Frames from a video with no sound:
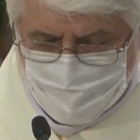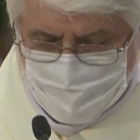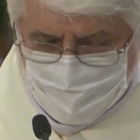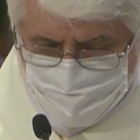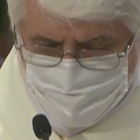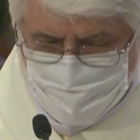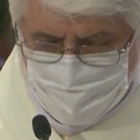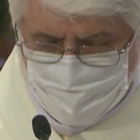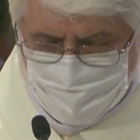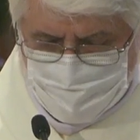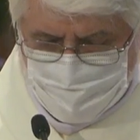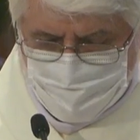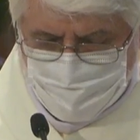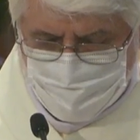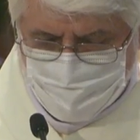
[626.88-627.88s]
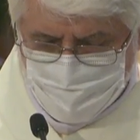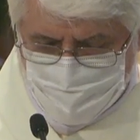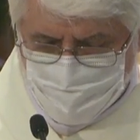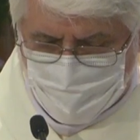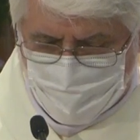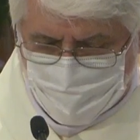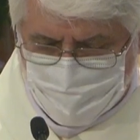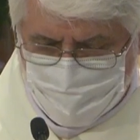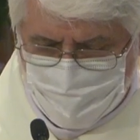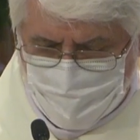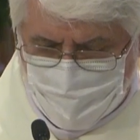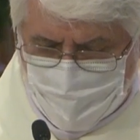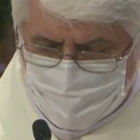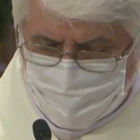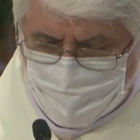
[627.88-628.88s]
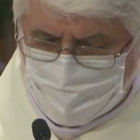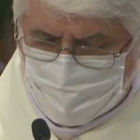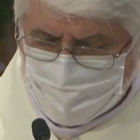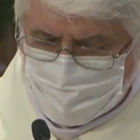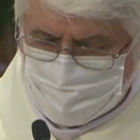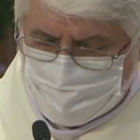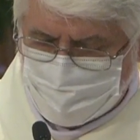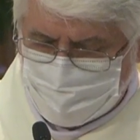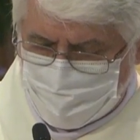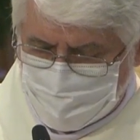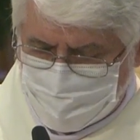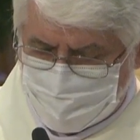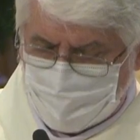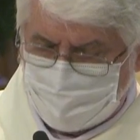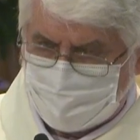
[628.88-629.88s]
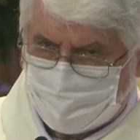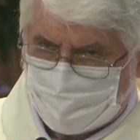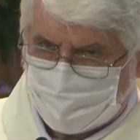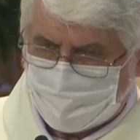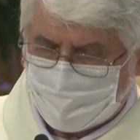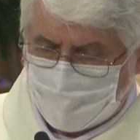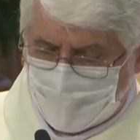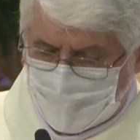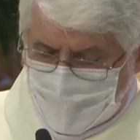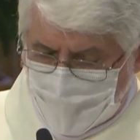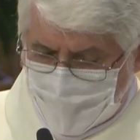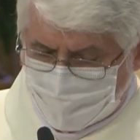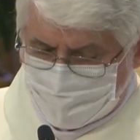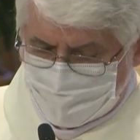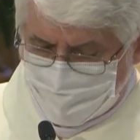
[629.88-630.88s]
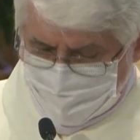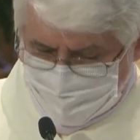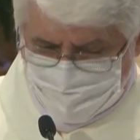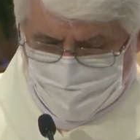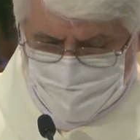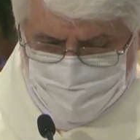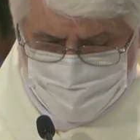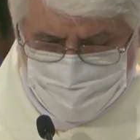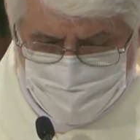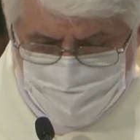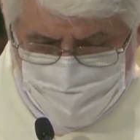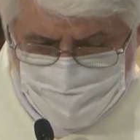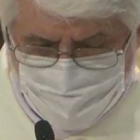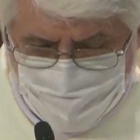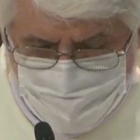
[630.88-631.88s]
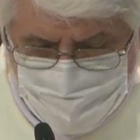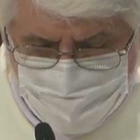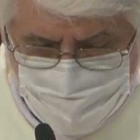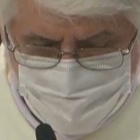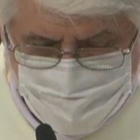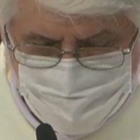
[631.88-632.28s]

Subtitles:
great joy announced to the shepherd at the first Christmas,